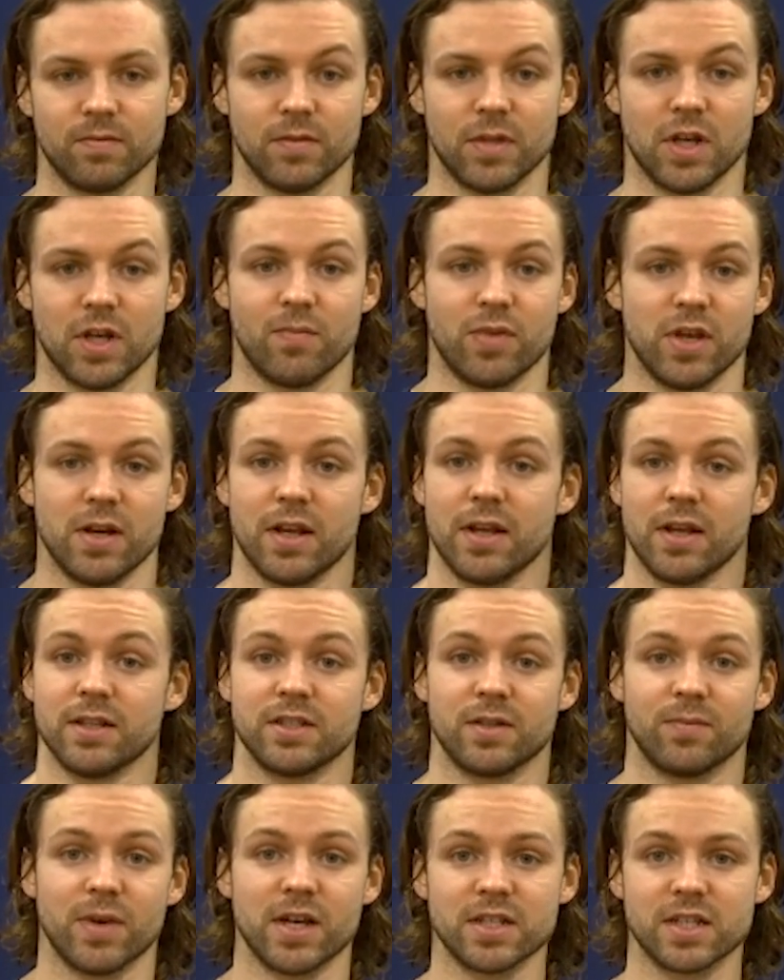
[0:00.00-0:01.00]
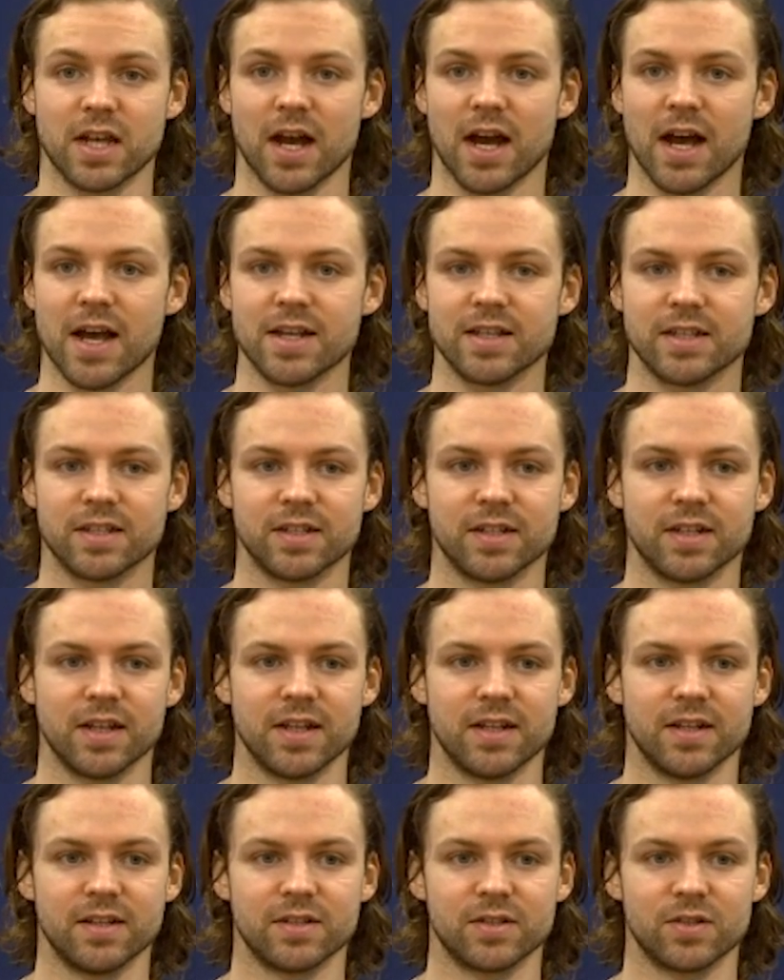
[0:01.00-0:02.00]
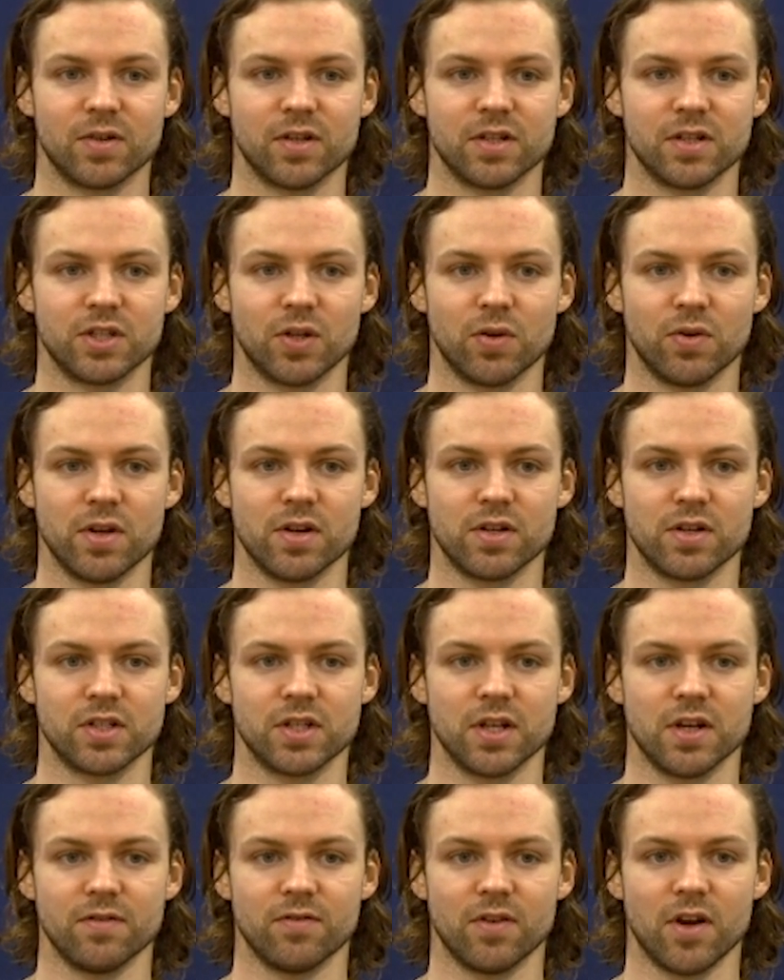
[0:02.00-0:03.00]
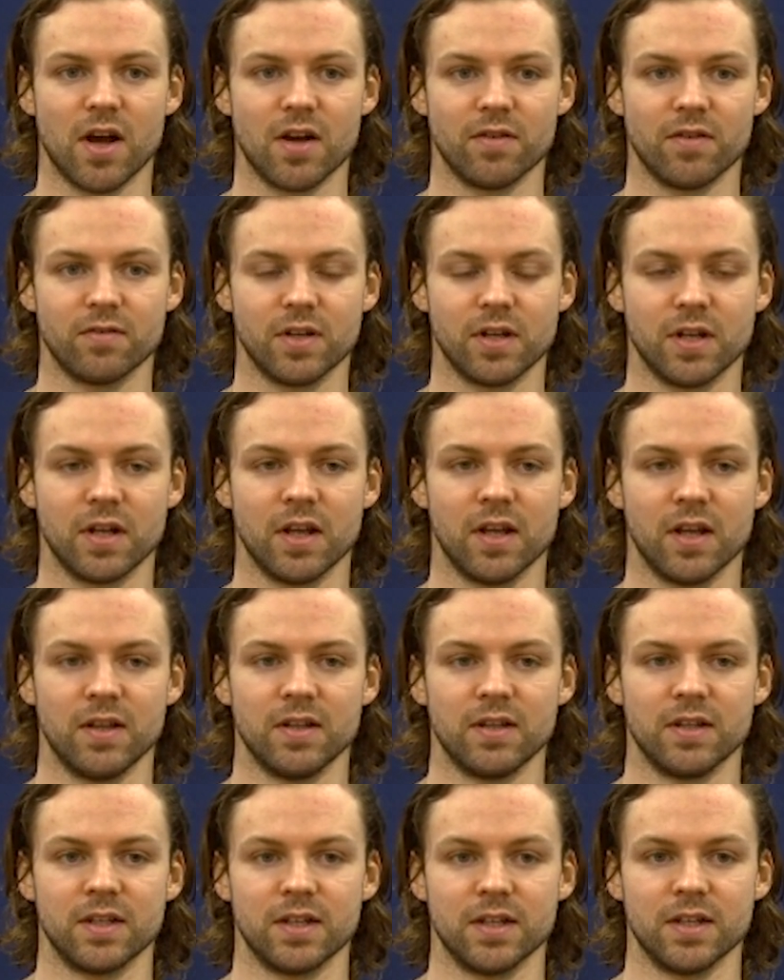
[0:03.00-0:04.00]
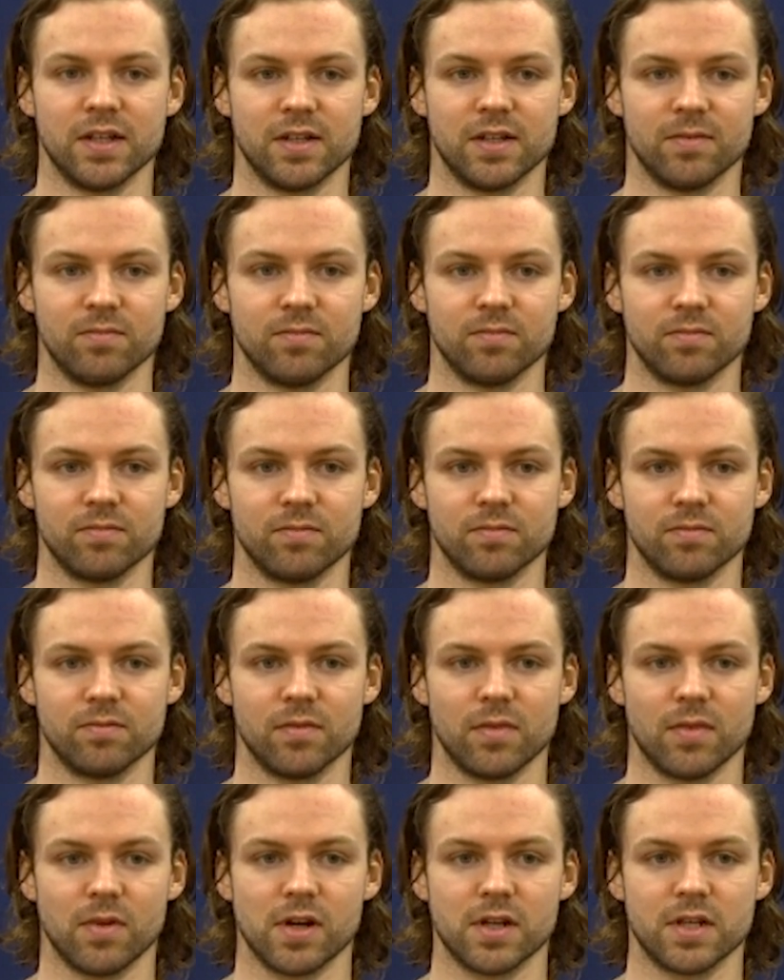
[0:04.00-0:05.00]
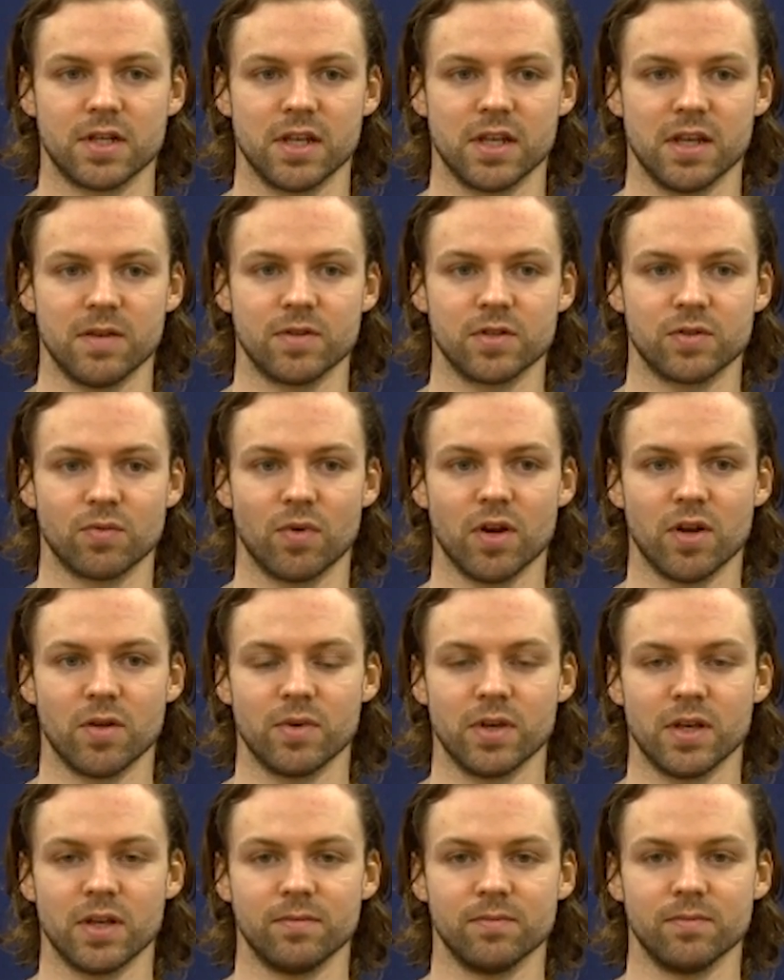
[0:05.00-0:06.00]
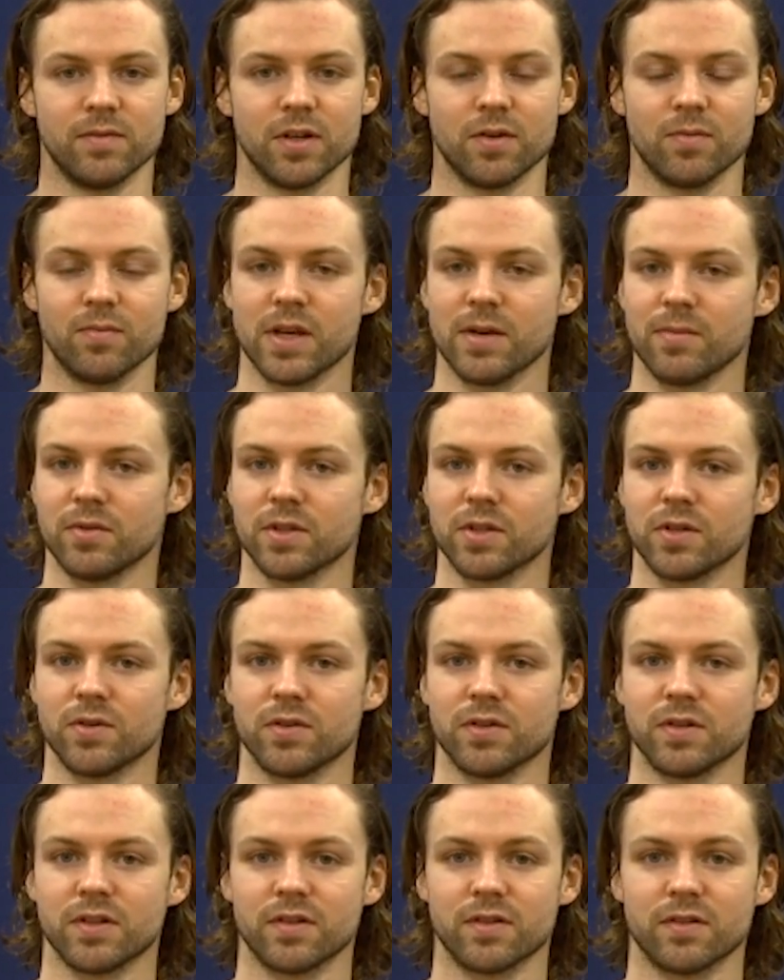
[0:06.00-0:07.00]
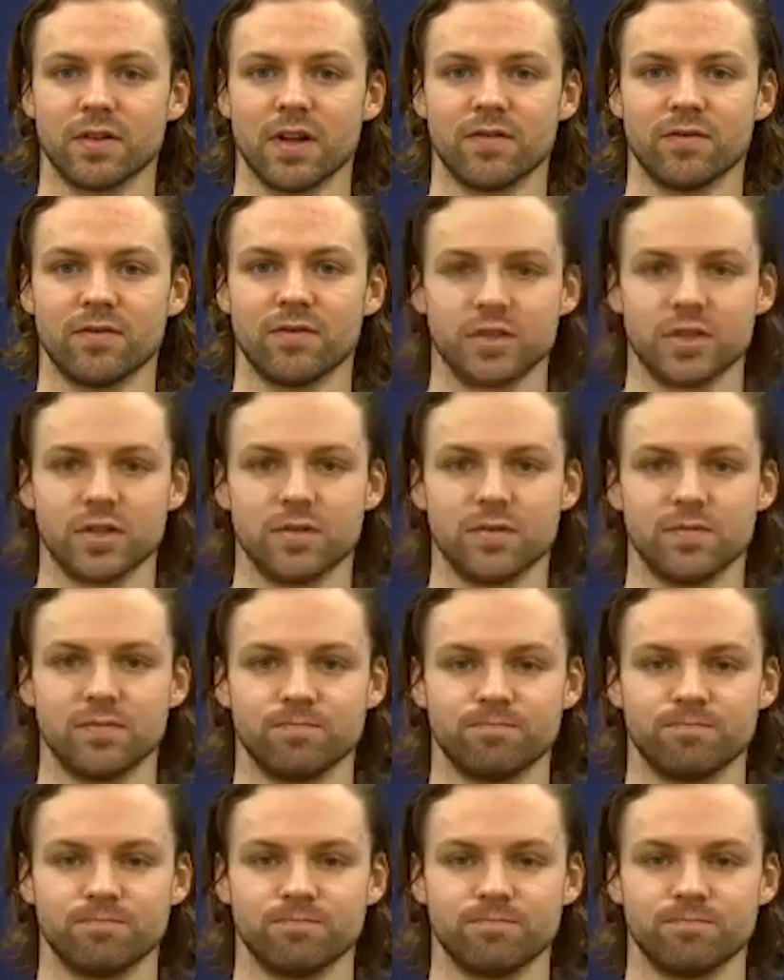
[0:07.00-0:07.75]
compete against the best guys and sort of show your stuff off and our team as well, be able to go to another level too.